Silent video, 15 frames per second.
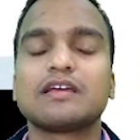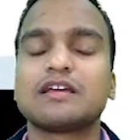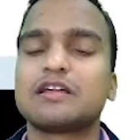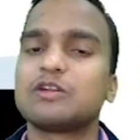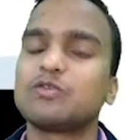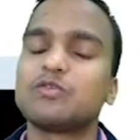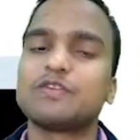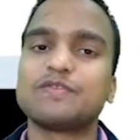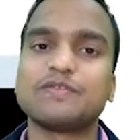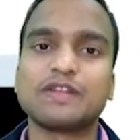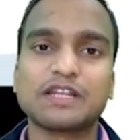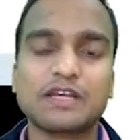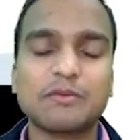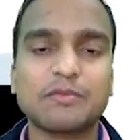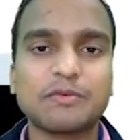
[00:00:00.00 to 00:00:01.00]
Hello and
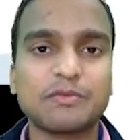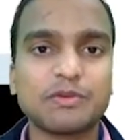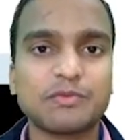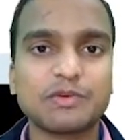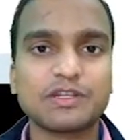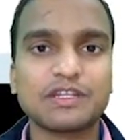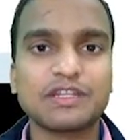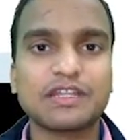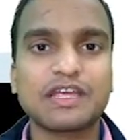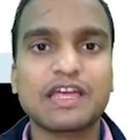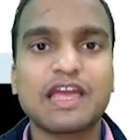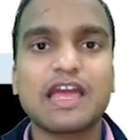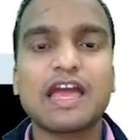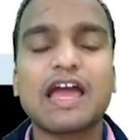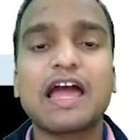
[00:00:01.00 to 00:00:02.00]
welcome everyone.
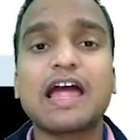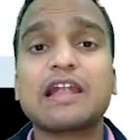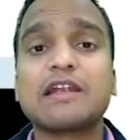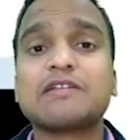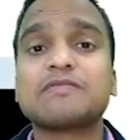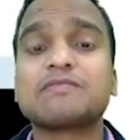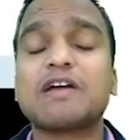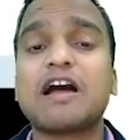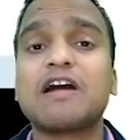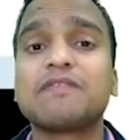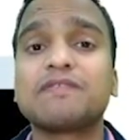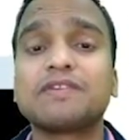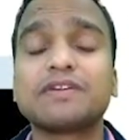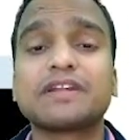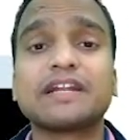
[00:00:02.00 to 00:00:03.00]
And
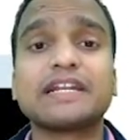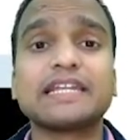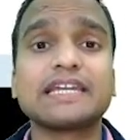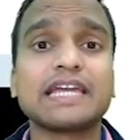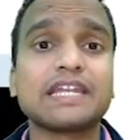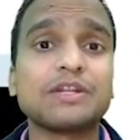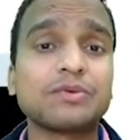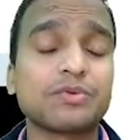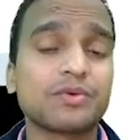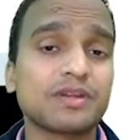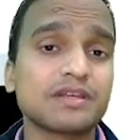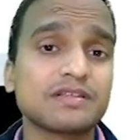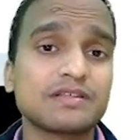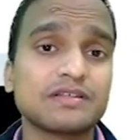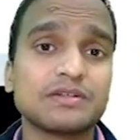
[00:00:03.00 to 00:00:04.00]
after getting an
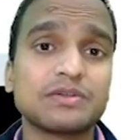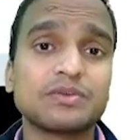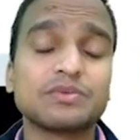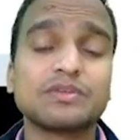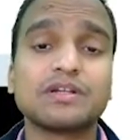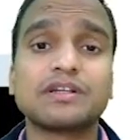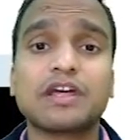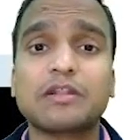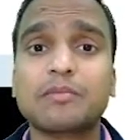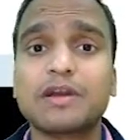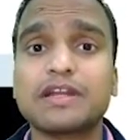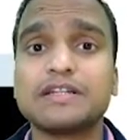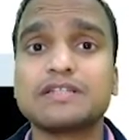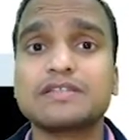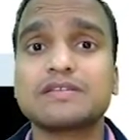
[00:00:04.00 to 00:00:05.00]
introduction to the
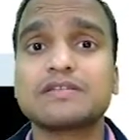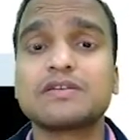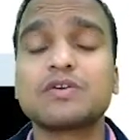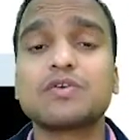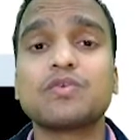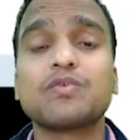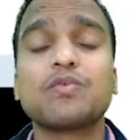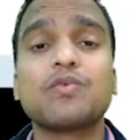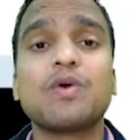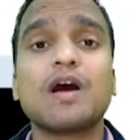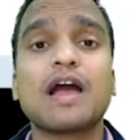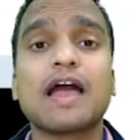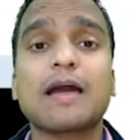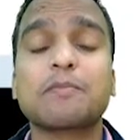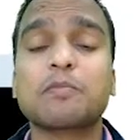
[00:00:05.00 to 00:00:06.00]
termites who
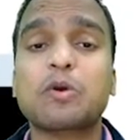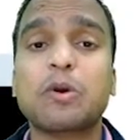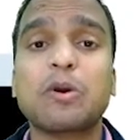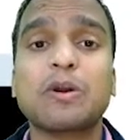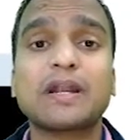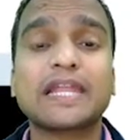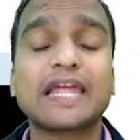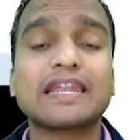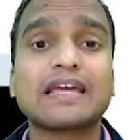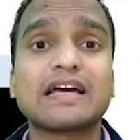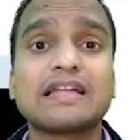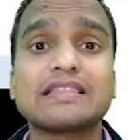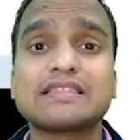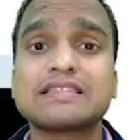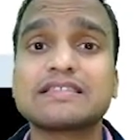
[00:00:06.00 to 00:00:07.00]
have got an
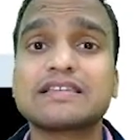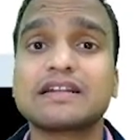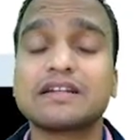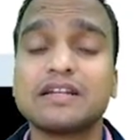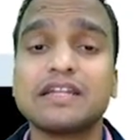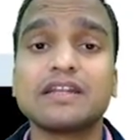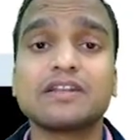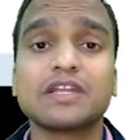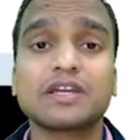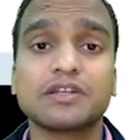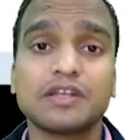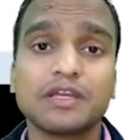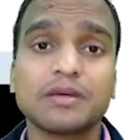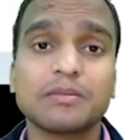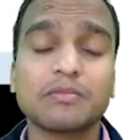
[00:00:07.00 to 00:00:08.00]
unsettling
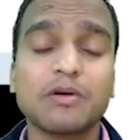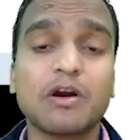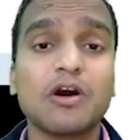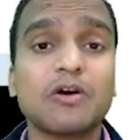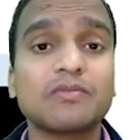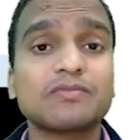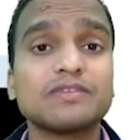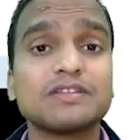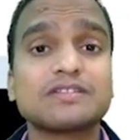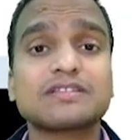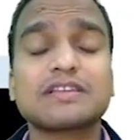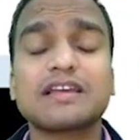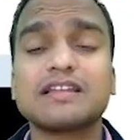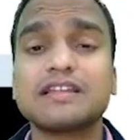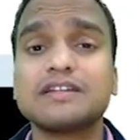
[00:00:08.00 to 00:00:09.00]
nickname of the
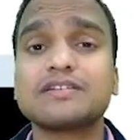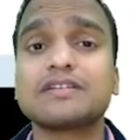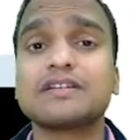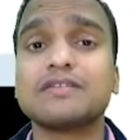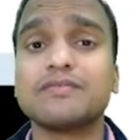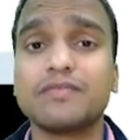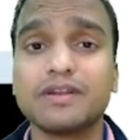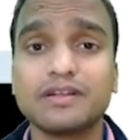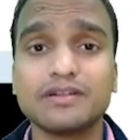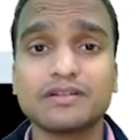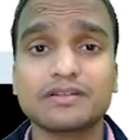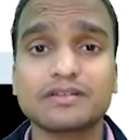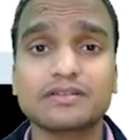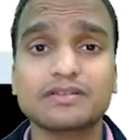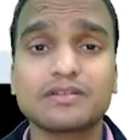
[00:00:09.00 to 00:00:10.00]
silent
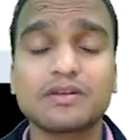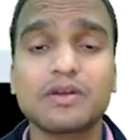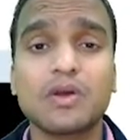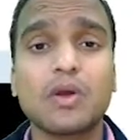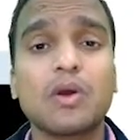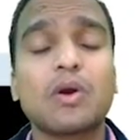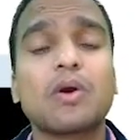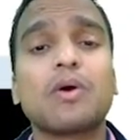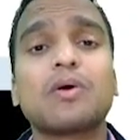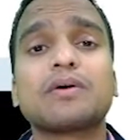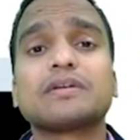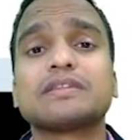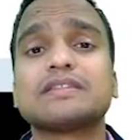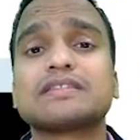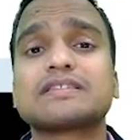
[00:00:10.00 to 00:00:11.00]
invaders
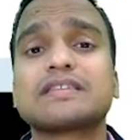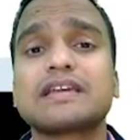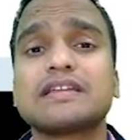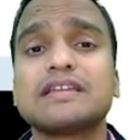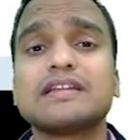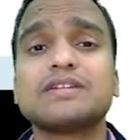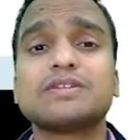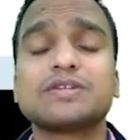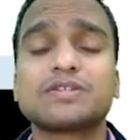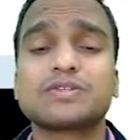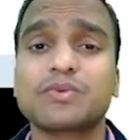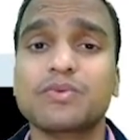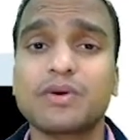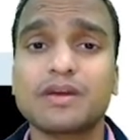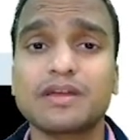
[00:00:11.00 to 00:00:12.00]
or the silent
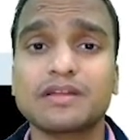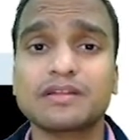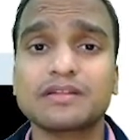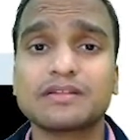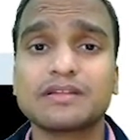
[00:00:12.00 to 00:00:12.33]
destroyer,